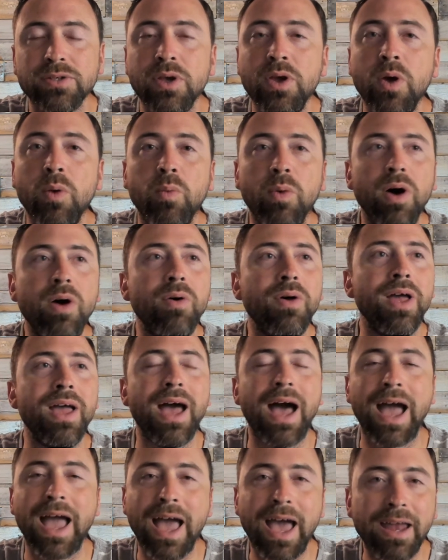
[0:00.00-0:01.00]
Well,
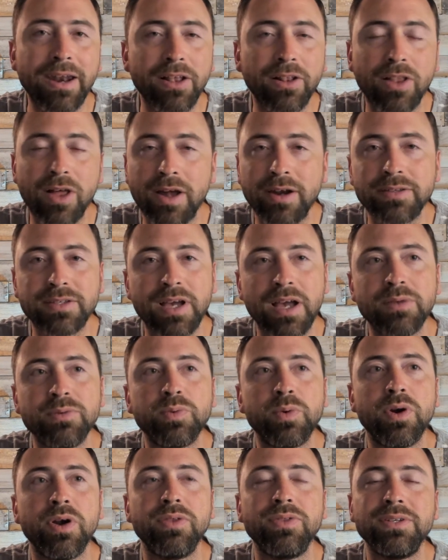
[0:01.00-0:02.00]
I had a lot of times
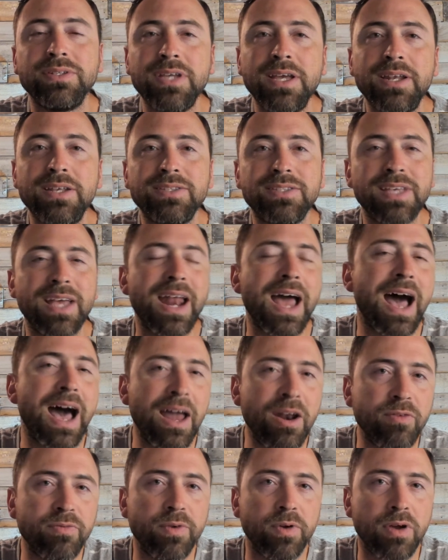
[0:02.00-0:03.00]
where the tenant said, I
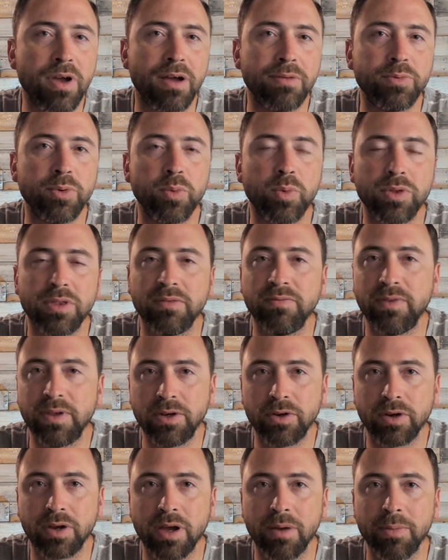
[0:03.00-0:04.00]
don't feel comfortable with a vendor
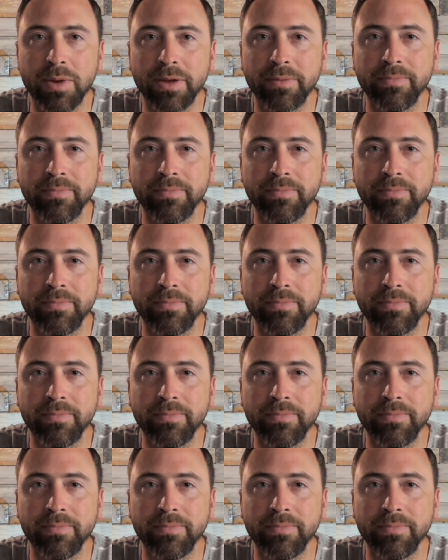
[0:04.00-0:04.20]
coming,